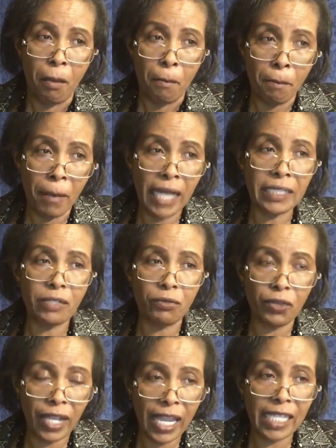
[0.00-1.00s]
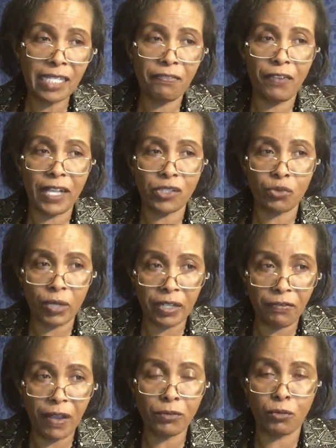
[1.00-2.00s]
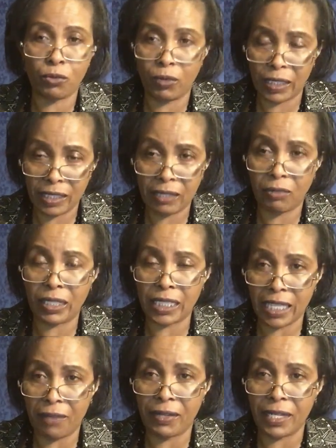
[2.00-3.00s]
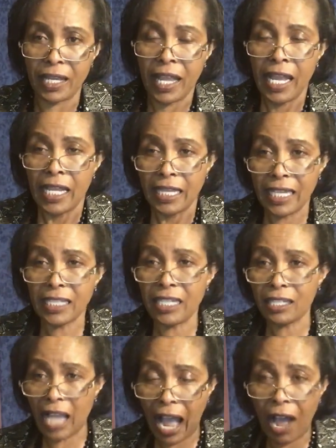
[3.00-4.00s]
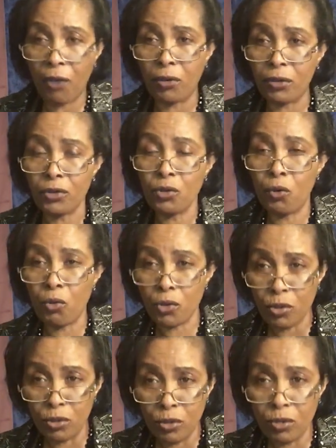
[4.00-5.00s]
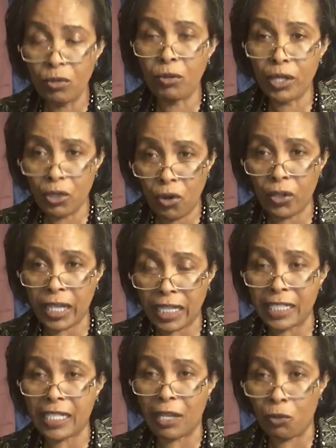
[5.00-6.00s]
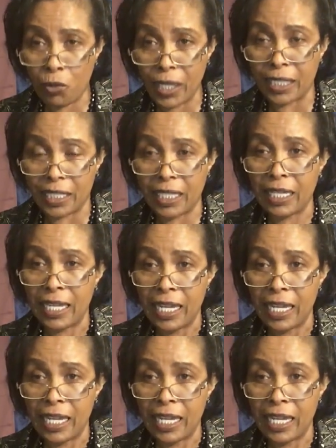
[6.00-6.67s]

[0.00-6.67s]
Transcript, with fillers: Matthew eight, verse twenty-five to twenty-seven. This is how you, you, you will know that the wind,